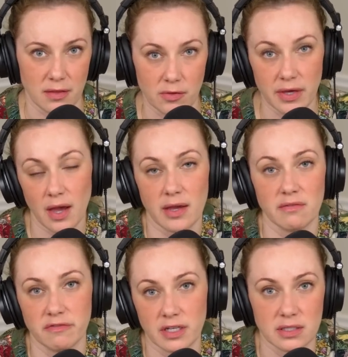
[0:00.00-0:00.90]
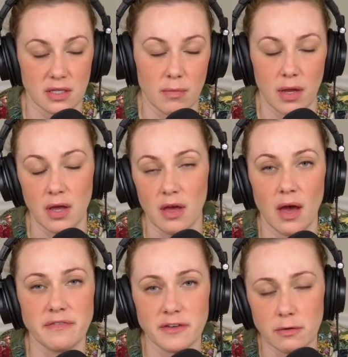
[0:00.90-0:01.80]
They're like, I can fix them. I
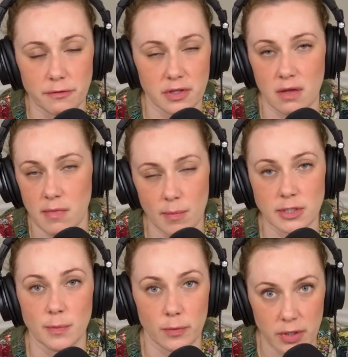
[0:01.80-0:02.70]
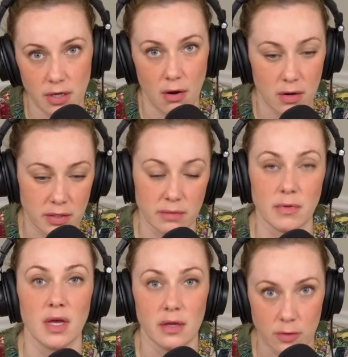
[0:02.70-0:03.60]
feel for them. That must have been really hard. And
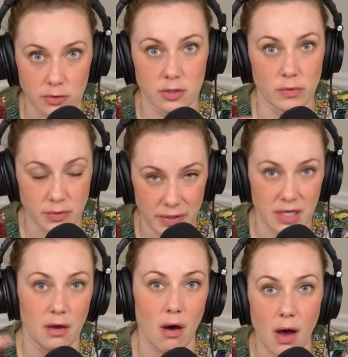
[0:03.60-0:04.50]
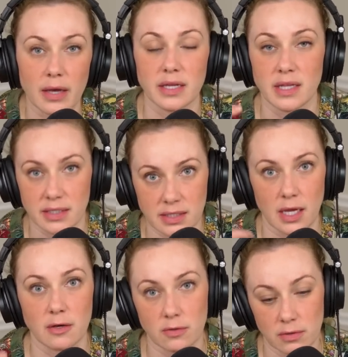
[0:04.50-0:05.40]
those are the ones we can get caught in that
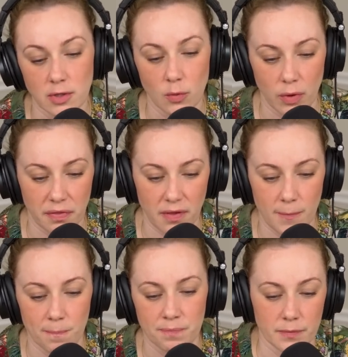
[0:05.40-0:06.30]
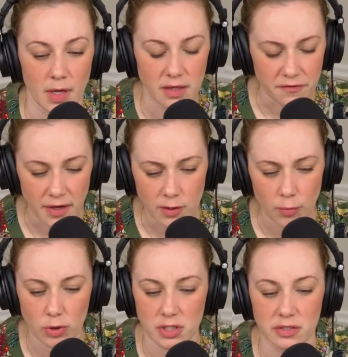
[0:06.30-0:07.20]
cycle with them. And the final
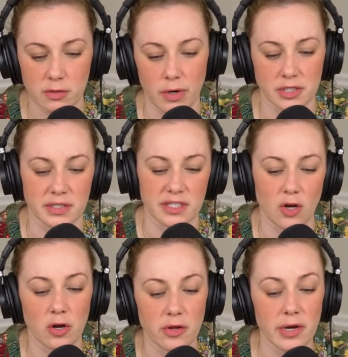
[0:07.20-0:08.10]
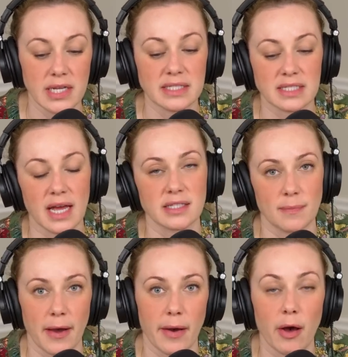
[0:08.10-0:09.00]
portion of this question says, are there any stats
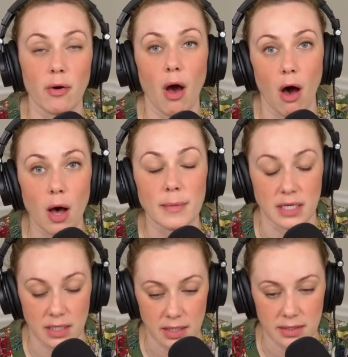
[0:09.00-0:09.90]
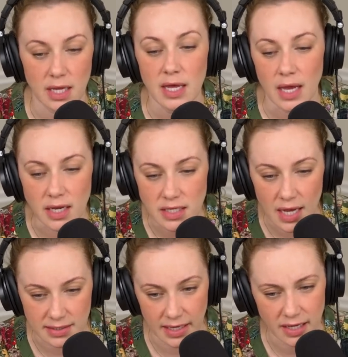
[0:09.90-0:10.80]
about how common it is? And
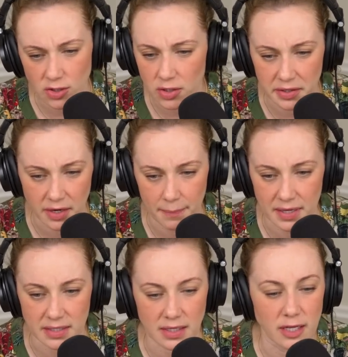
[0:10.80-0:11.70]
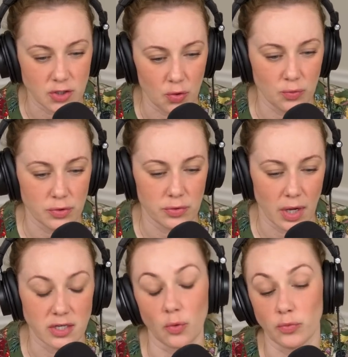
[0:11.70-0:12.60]
yes, I had to look it up because I
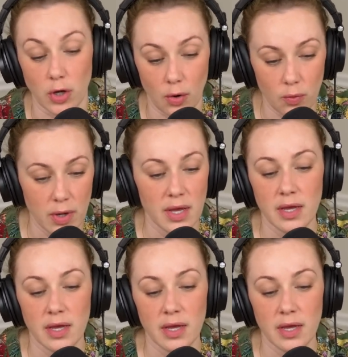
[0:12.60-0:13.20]
don't know.